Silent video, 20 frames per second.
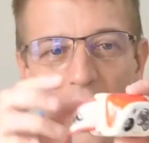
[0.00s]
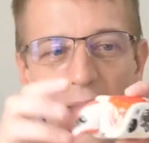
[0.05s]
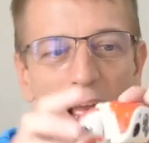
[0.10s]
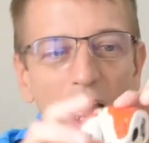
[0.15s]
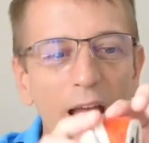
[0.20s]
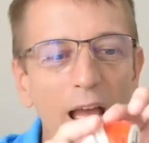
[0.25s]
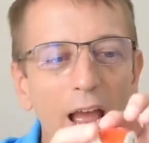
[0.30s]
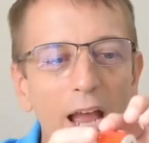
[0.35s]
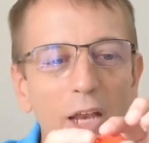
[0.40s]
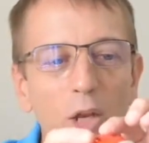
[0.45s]

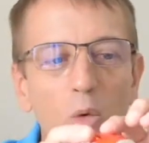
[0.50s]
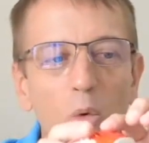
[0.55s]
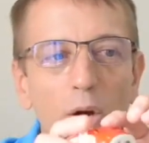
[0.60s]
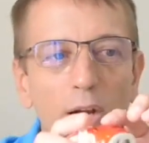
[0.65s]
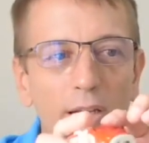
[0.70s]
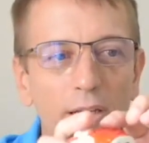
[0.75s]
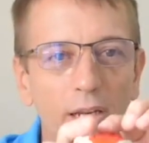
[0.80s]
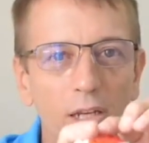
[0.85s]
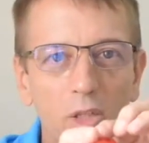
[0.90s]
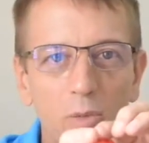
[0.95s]
and you
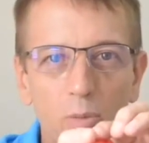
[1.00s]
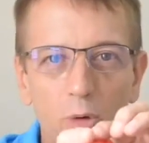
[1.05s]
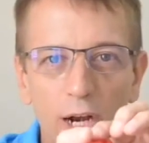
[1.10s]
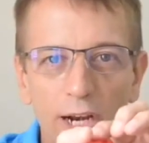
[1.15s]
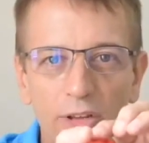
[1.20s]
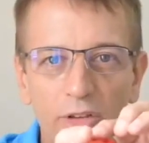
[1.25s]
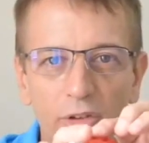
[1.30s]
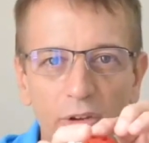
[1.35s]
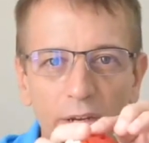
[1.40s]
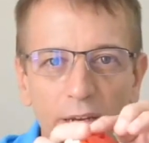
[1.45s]
want it as
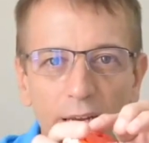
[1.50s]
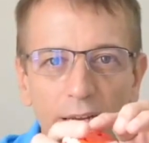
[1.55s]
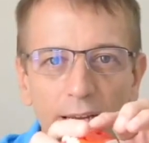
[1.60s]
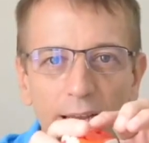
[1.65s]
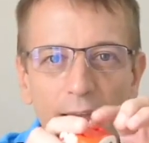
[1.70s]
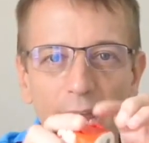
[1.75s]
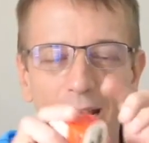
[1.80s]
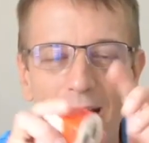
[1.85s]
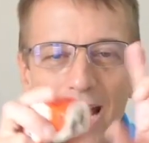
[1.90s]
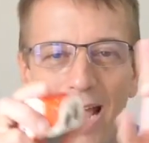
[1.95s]
bright as it can
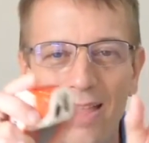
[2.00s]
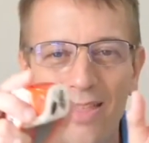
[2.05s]
get,